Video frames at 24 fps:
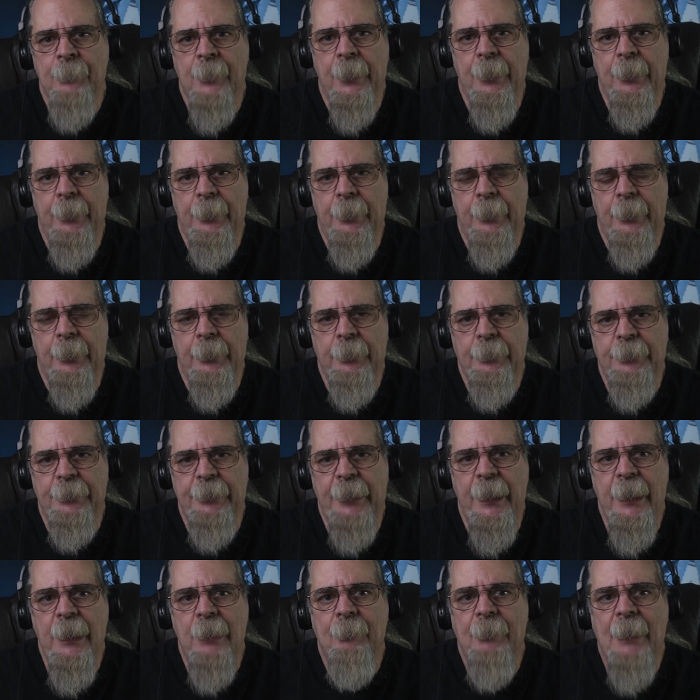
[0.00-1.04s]
and an
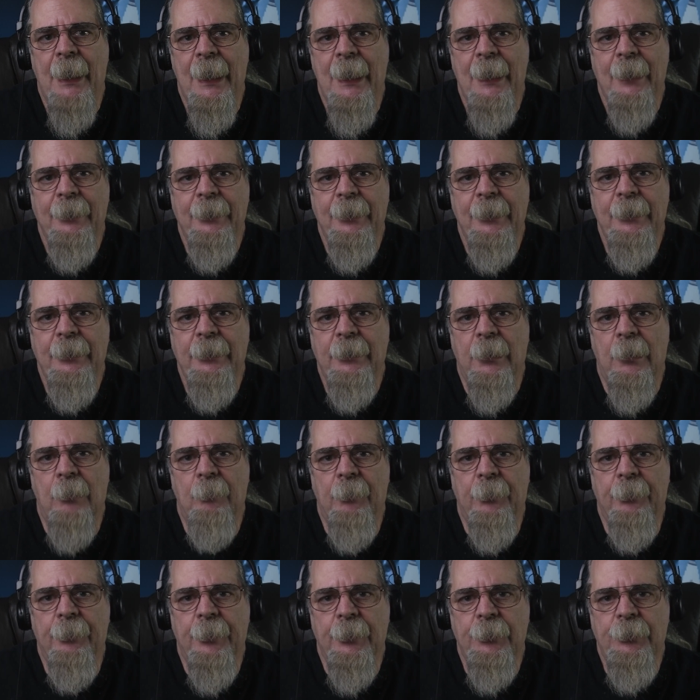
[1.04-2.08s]
exam ID
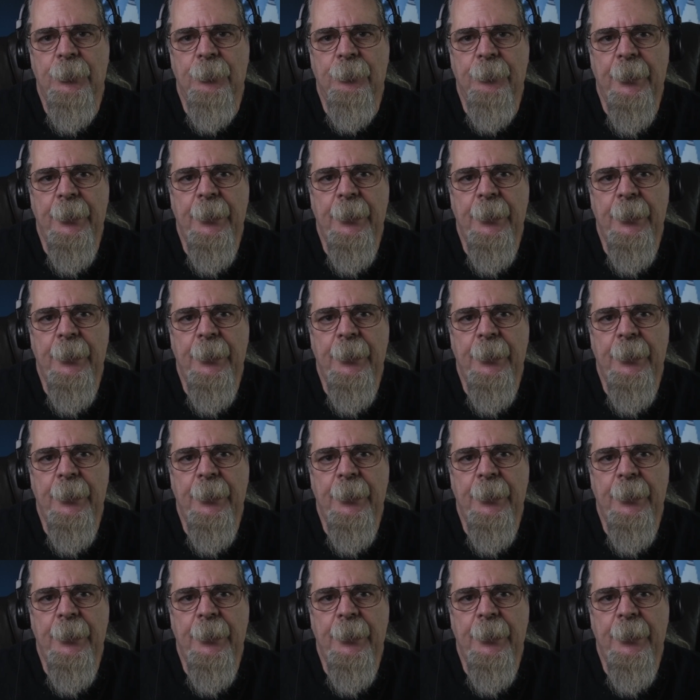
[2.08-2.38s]
number that you'll